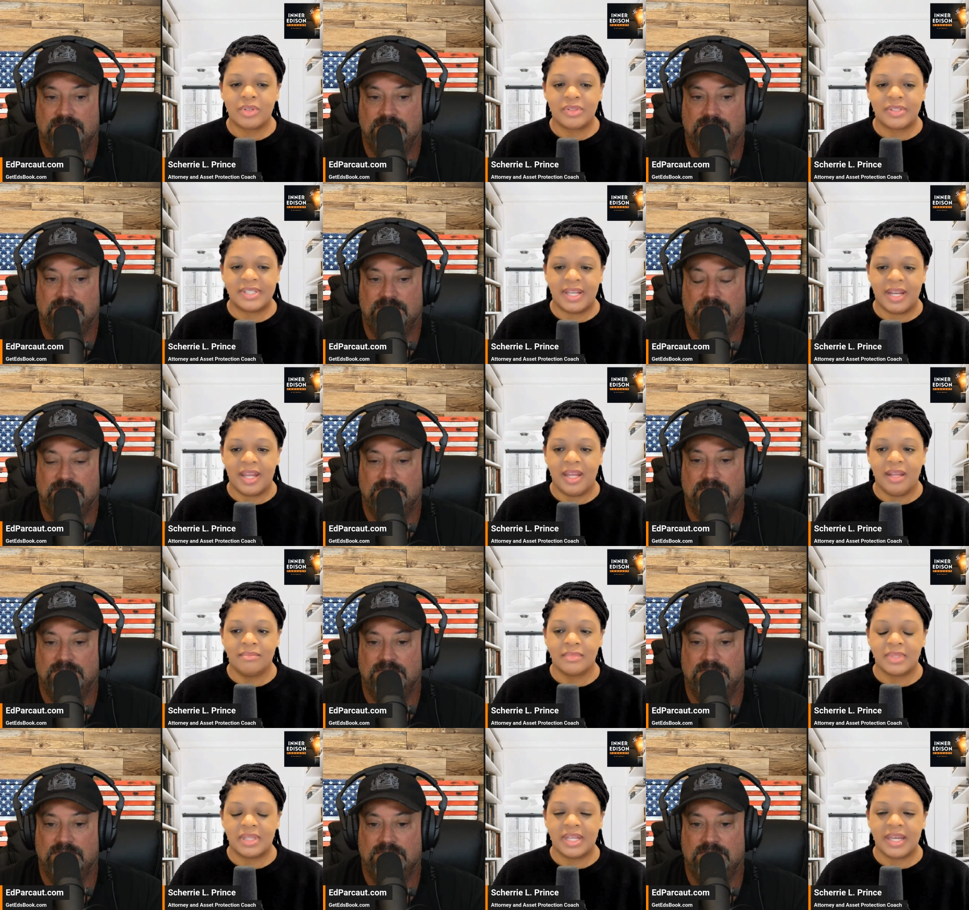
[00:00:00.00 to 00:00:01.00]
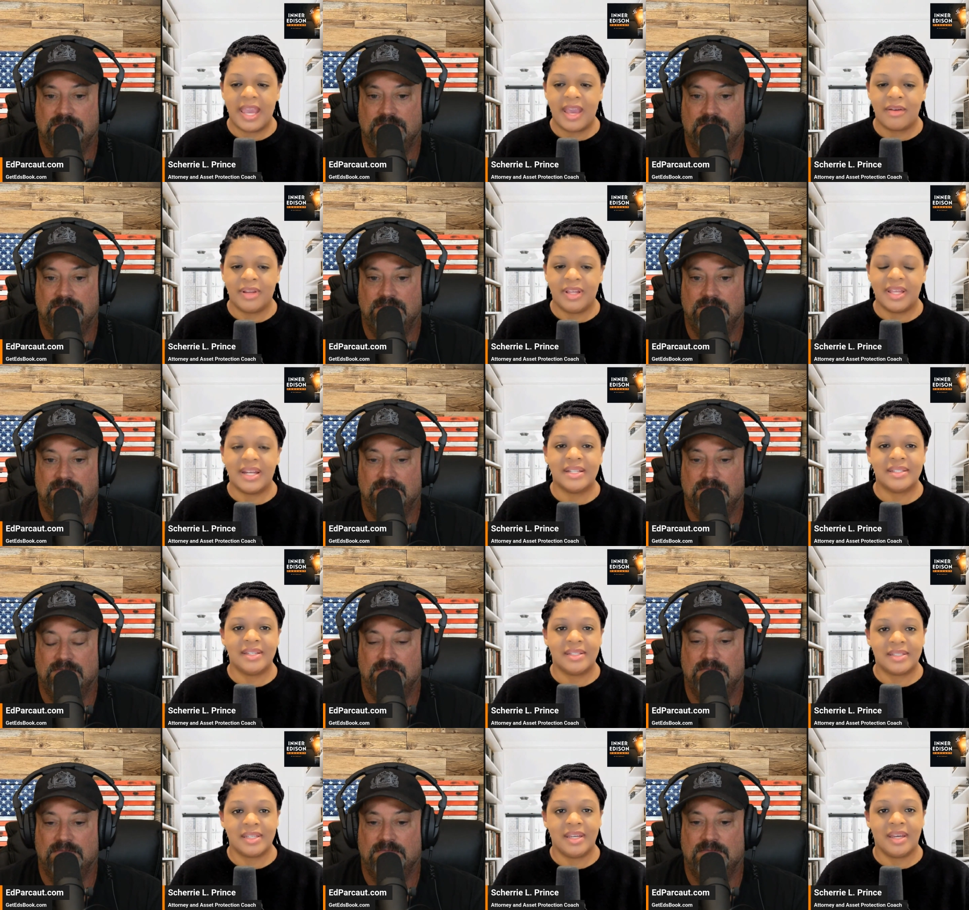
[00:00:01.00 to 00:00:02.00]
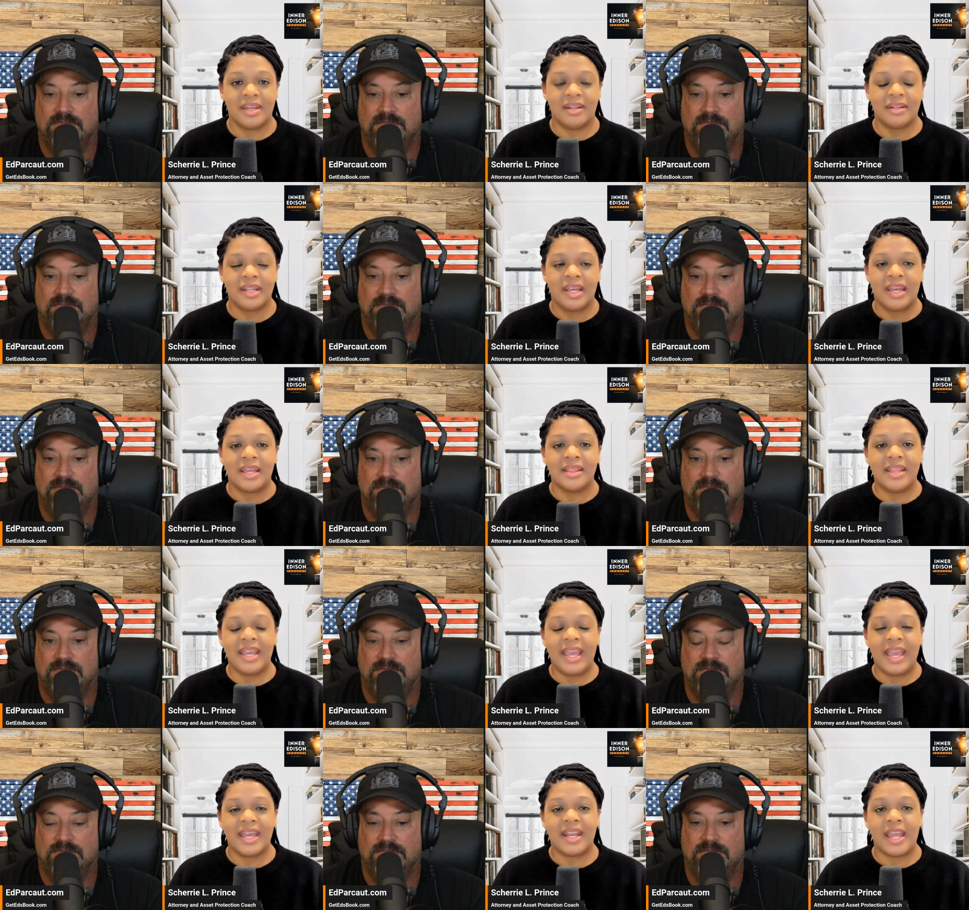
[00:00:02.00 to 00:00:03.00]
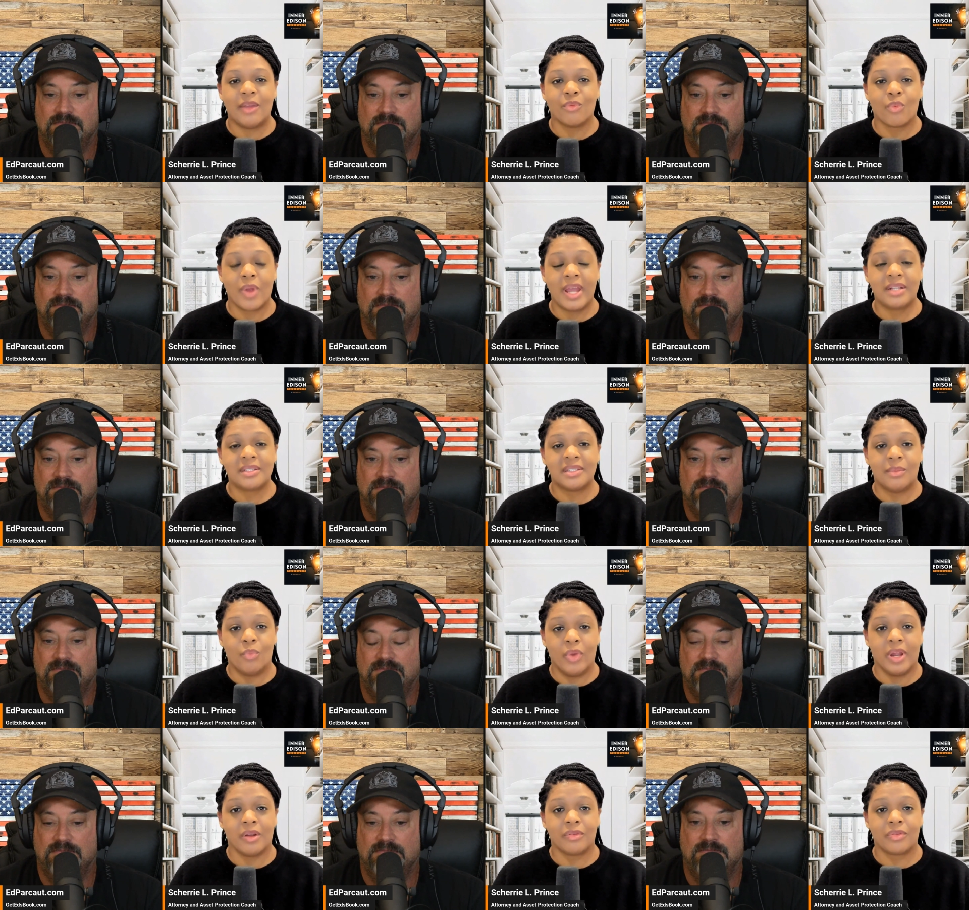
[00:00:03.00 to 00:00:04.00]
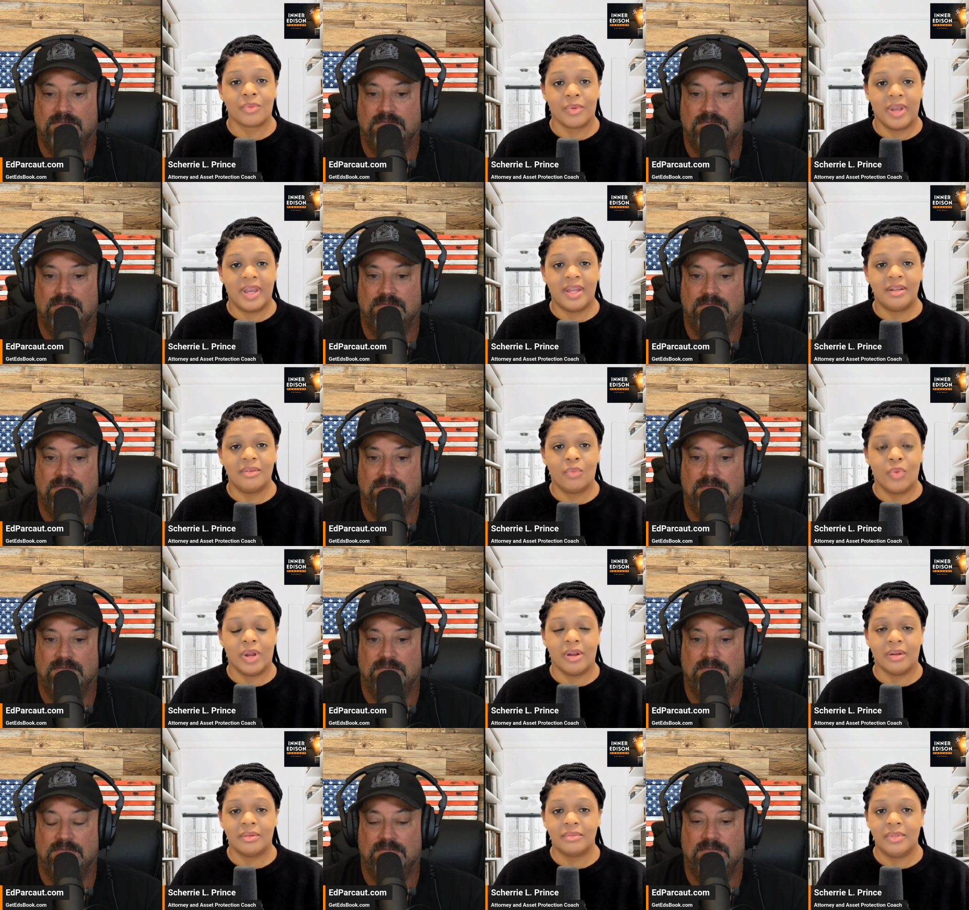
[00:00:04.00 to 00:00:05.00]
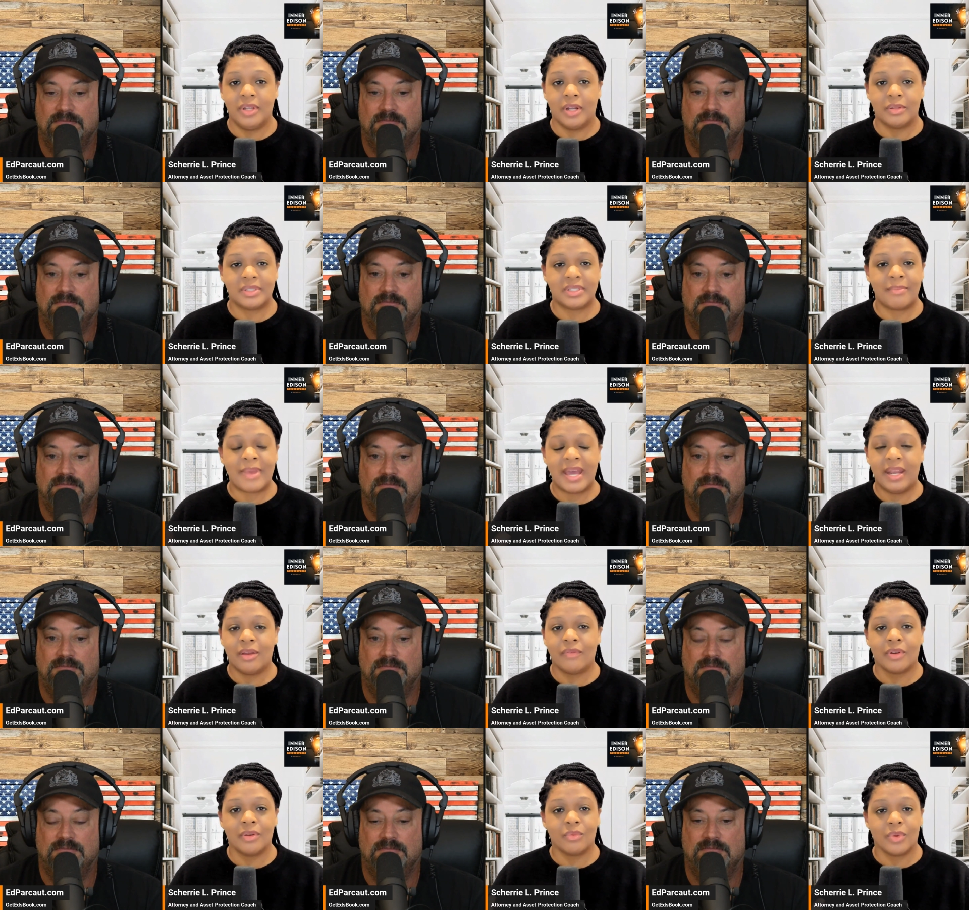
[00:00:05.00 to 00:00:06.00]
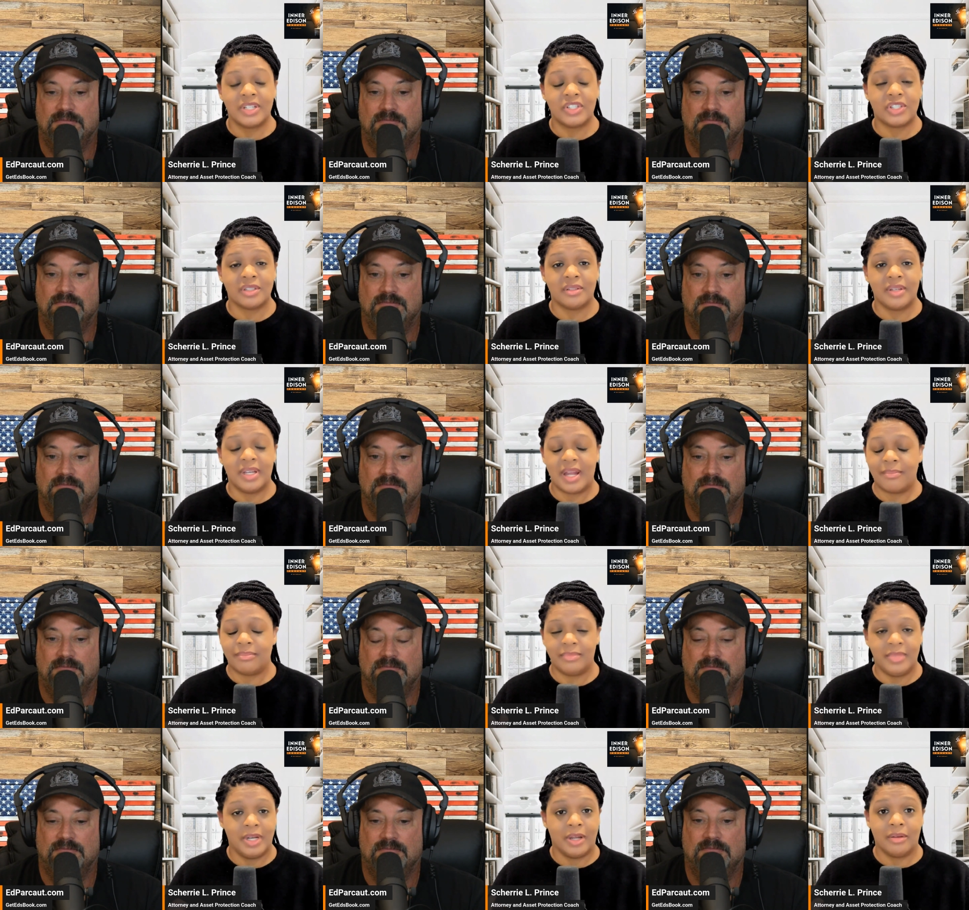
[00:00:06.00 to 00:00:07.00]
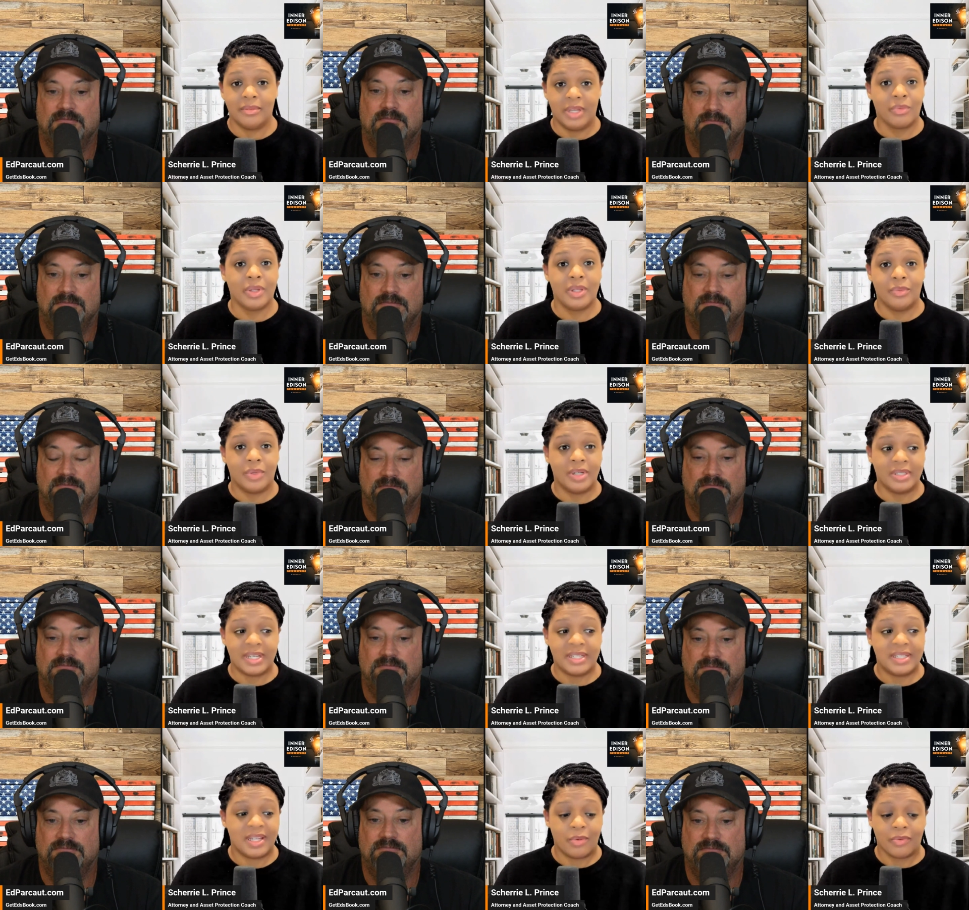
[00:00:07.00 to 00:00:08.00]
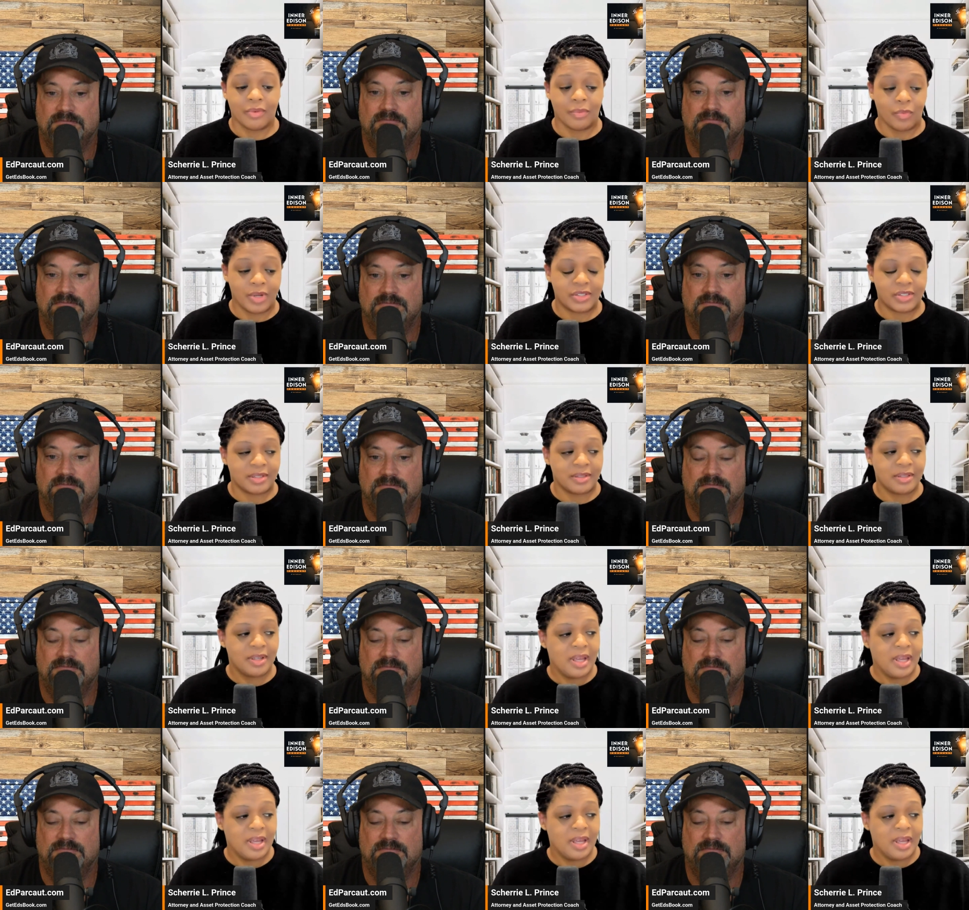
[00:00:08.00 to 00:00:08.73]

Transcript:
Speaker 1: city, the county that it sits in, they had a ransomware threat where, you know, somebody over in Russia, and I'm, you know, it really was, they said they were from Russia.